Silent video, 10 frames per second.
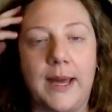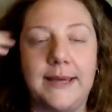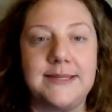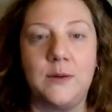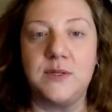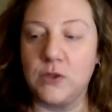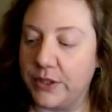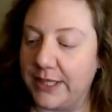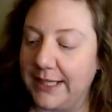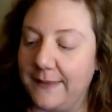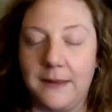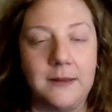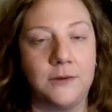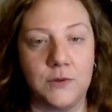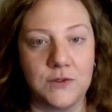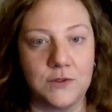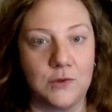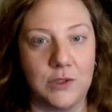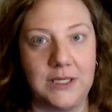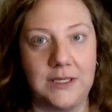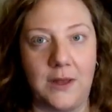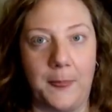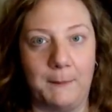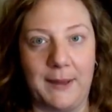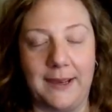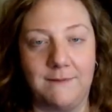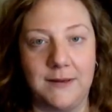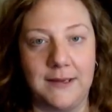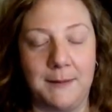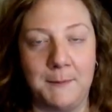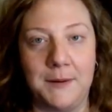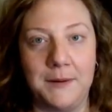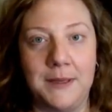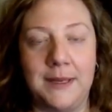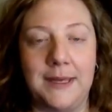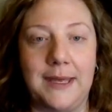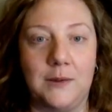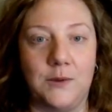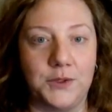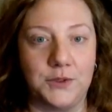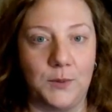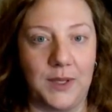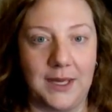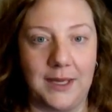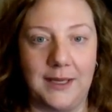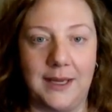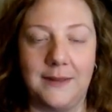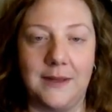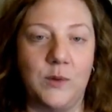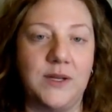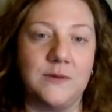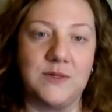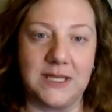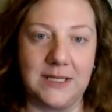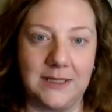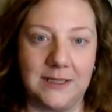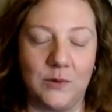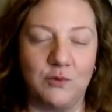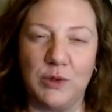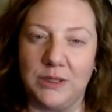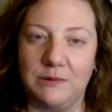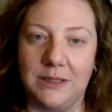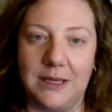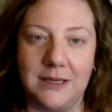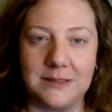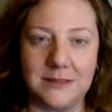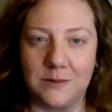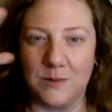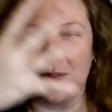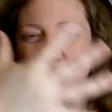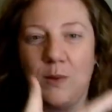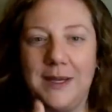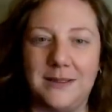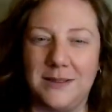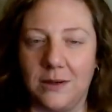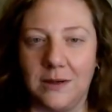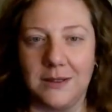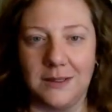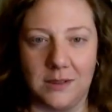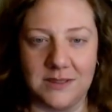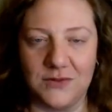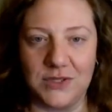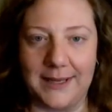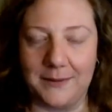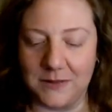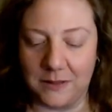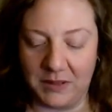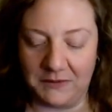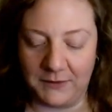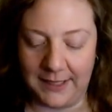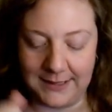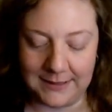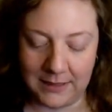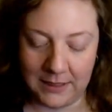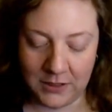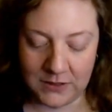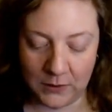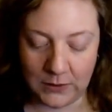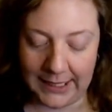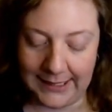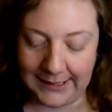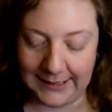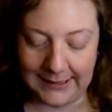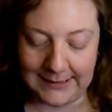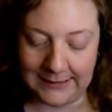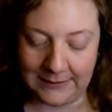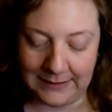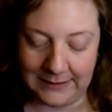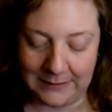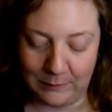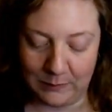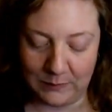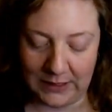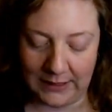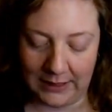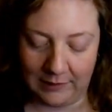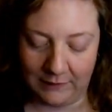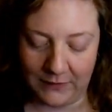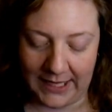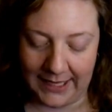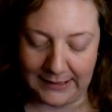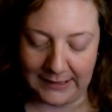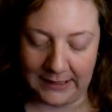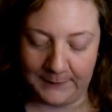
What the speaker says: As I was looking at the little screen on the back of the camera, it looked okay. And then when I was editing it, I really realized it was quite dark, lots of shadows on my face. So lighting, I still need to take care of that.